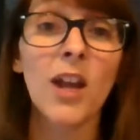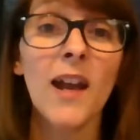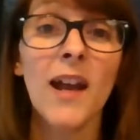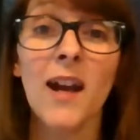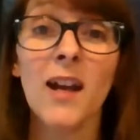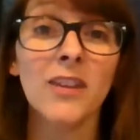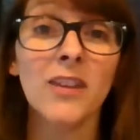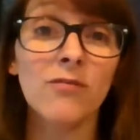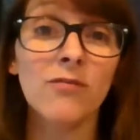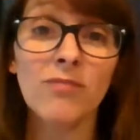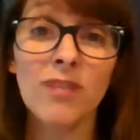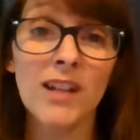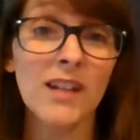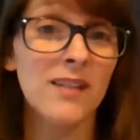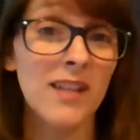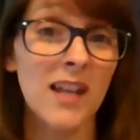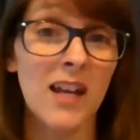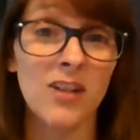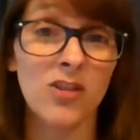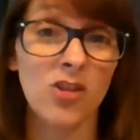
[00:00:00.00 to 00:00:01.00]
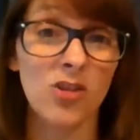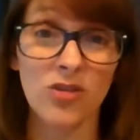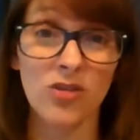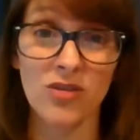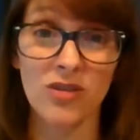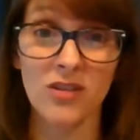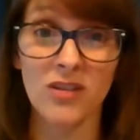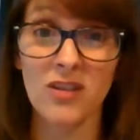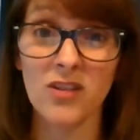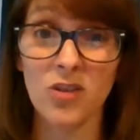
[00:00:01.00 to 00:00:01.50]
and the research
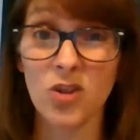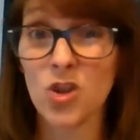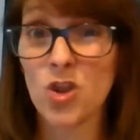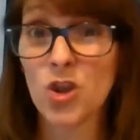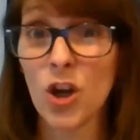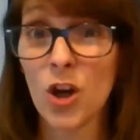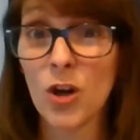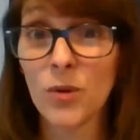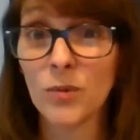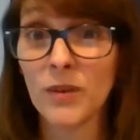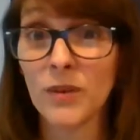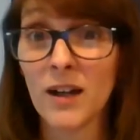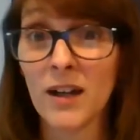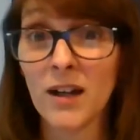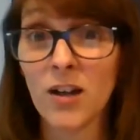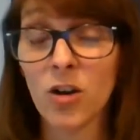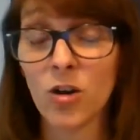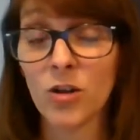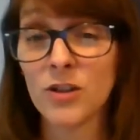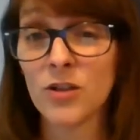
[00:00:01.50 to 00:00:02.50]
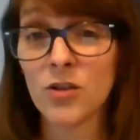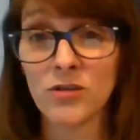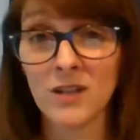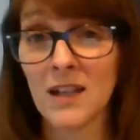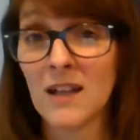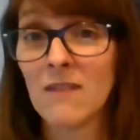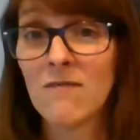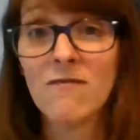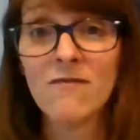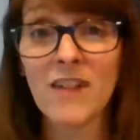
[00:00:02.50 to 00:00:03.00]
doesn't show that, or it doesn't
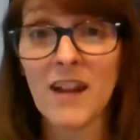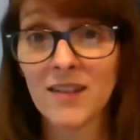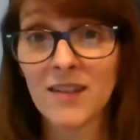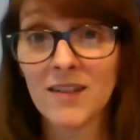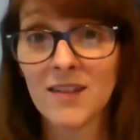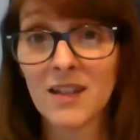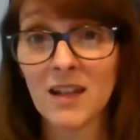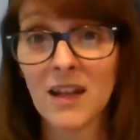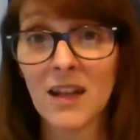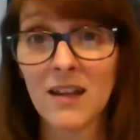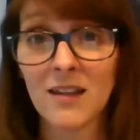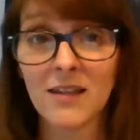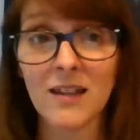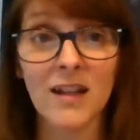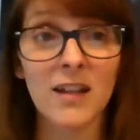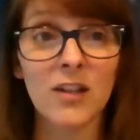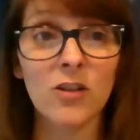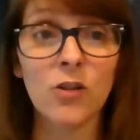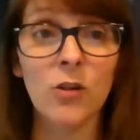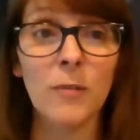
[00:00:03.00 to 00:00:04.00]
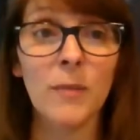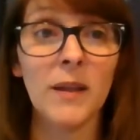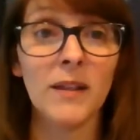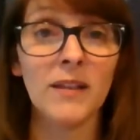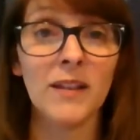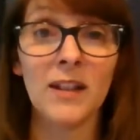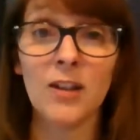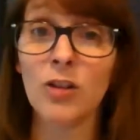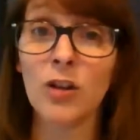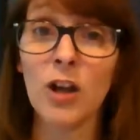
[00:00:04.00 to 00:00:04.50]
investigate that. It could be
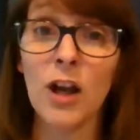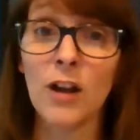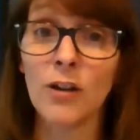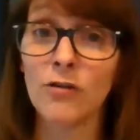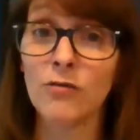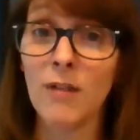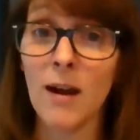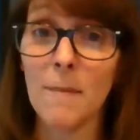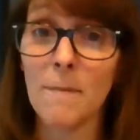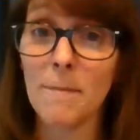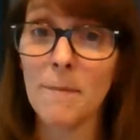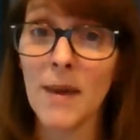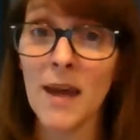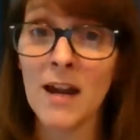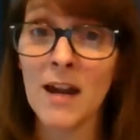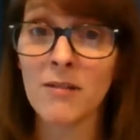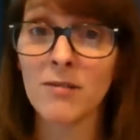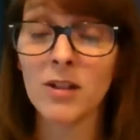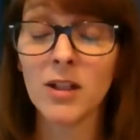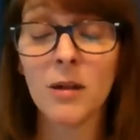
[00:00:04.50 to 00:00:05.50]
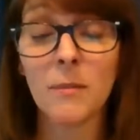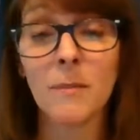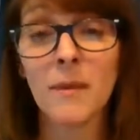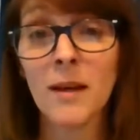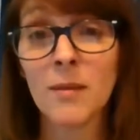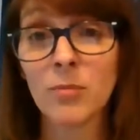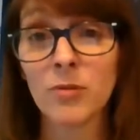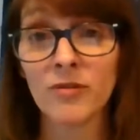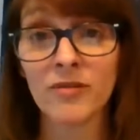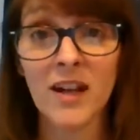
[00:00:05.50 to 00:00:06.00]
like a grandparent
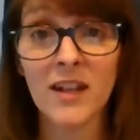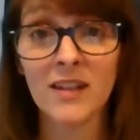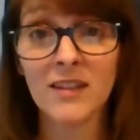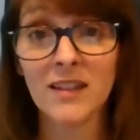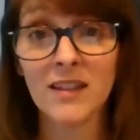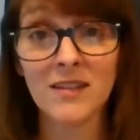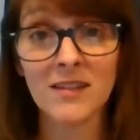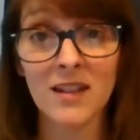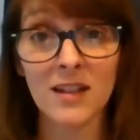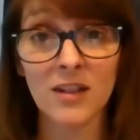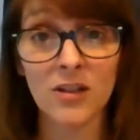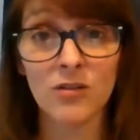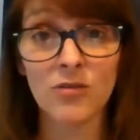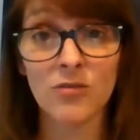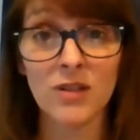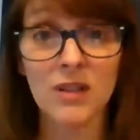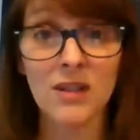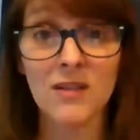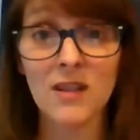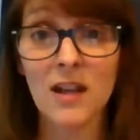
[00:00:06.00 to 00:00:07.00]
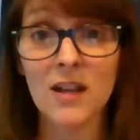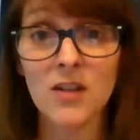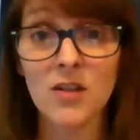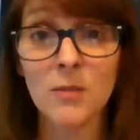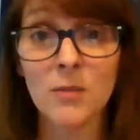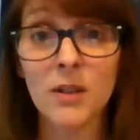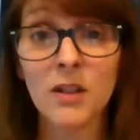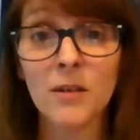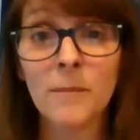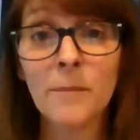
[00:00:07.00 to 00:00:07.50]
might provide that secondary
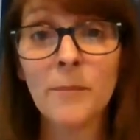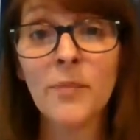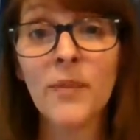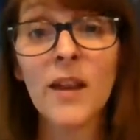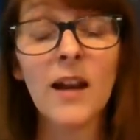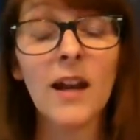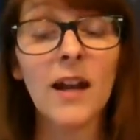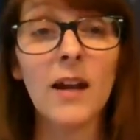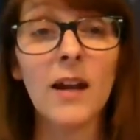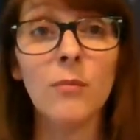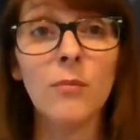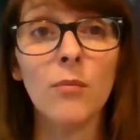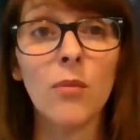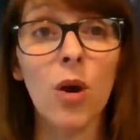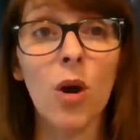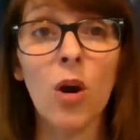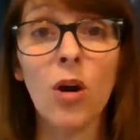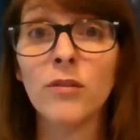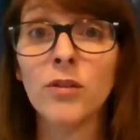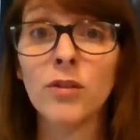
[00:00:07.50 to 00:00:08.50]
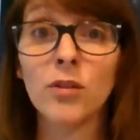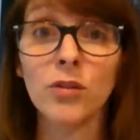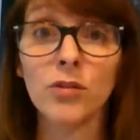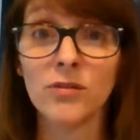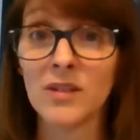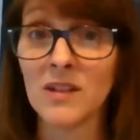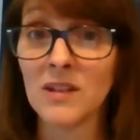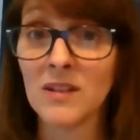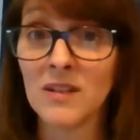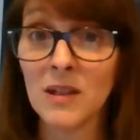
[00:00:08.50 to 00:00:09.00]
attachment, or an
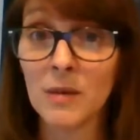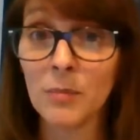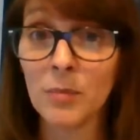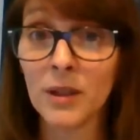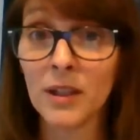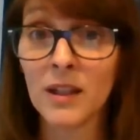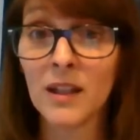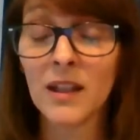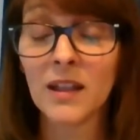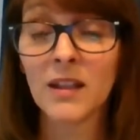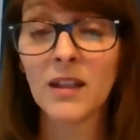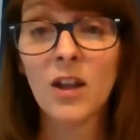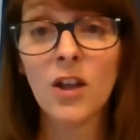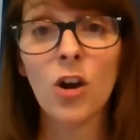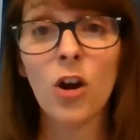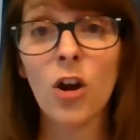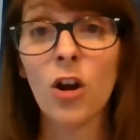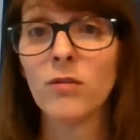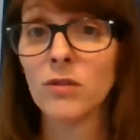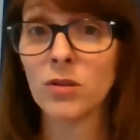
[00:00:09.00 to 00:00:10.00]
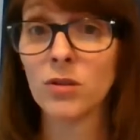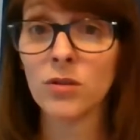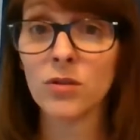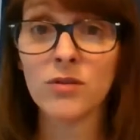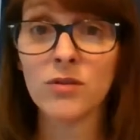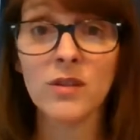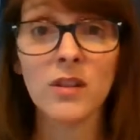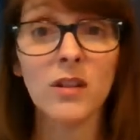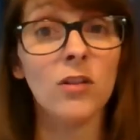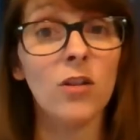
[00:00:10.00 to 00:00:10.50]
older sibling, or a
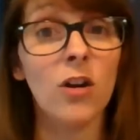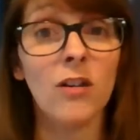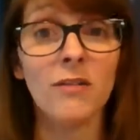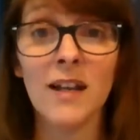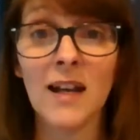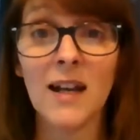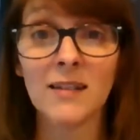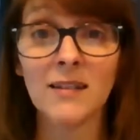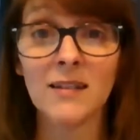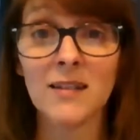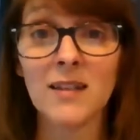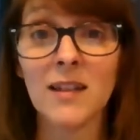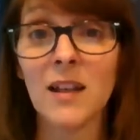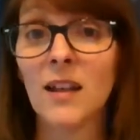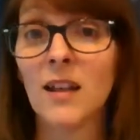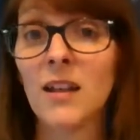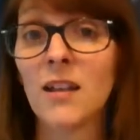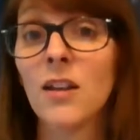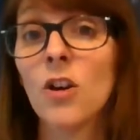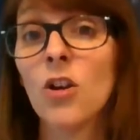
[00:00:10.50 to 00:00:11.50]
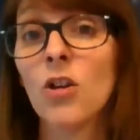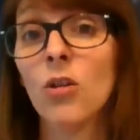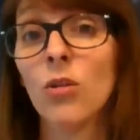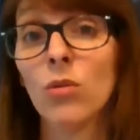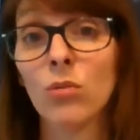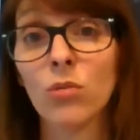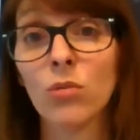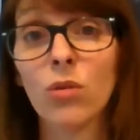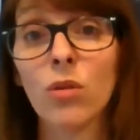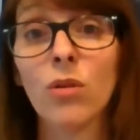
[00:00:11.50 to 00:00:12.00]
cousin, or an auntie,
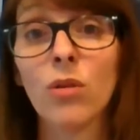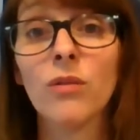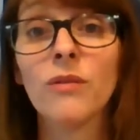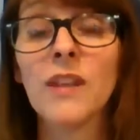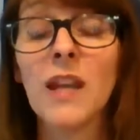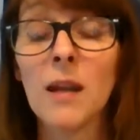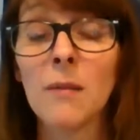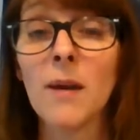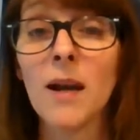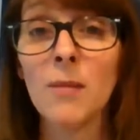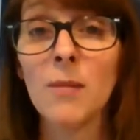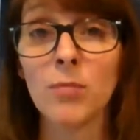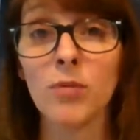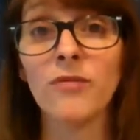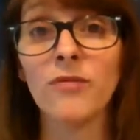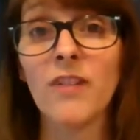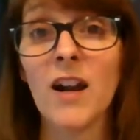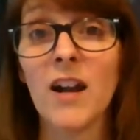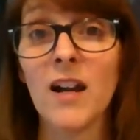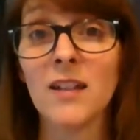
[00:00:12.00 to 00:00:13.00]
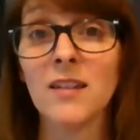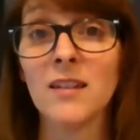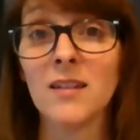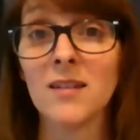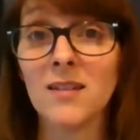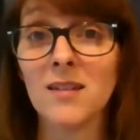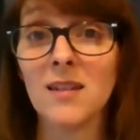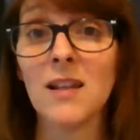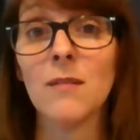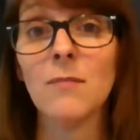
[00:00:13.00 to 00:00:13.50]
uncle. They might provide the
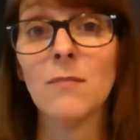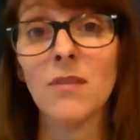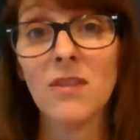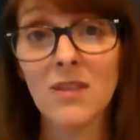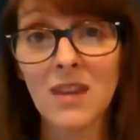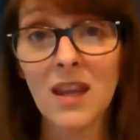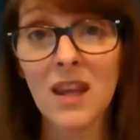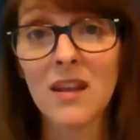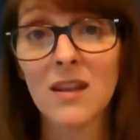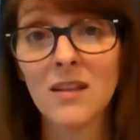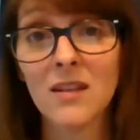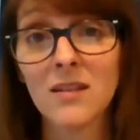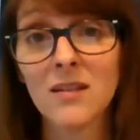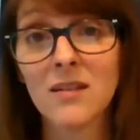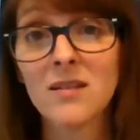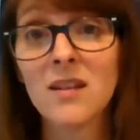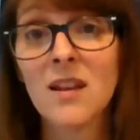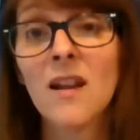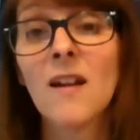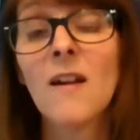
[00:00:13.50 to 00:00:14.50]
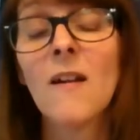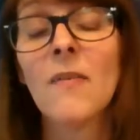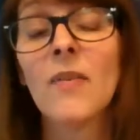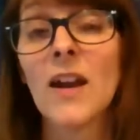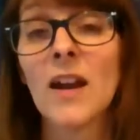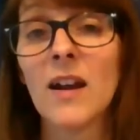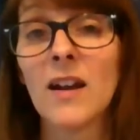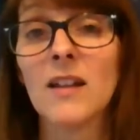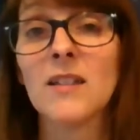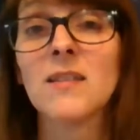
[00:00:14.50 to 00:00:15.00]
same things
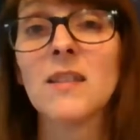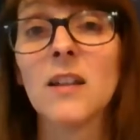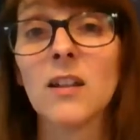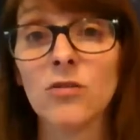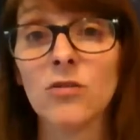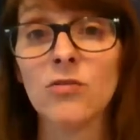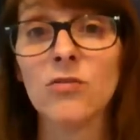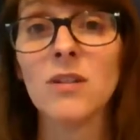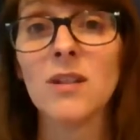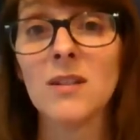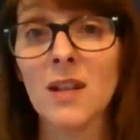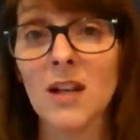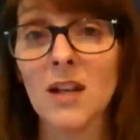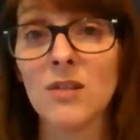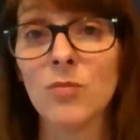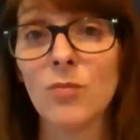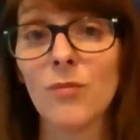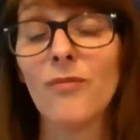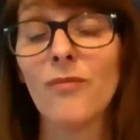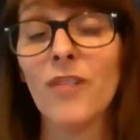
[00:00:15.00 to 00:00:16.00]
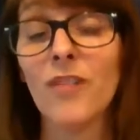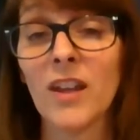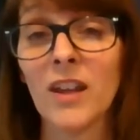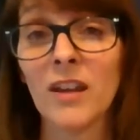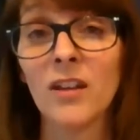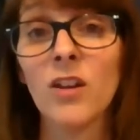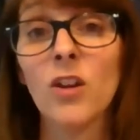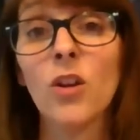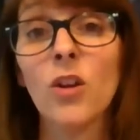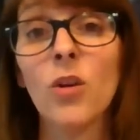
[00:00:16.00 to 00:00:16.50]
that a secondary attachment figure
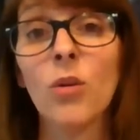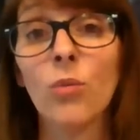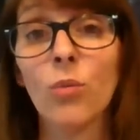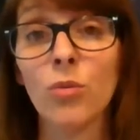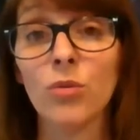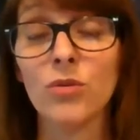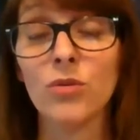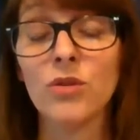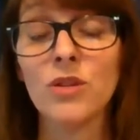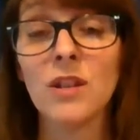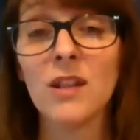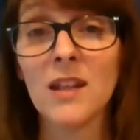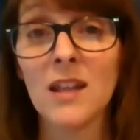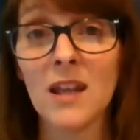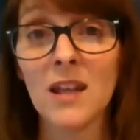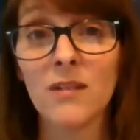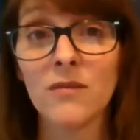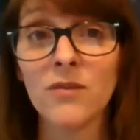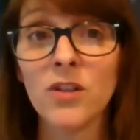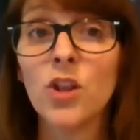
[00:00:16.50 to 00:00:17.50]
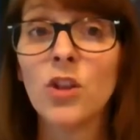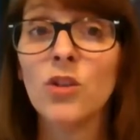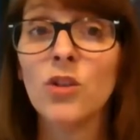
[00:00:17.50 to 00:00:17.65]
would give.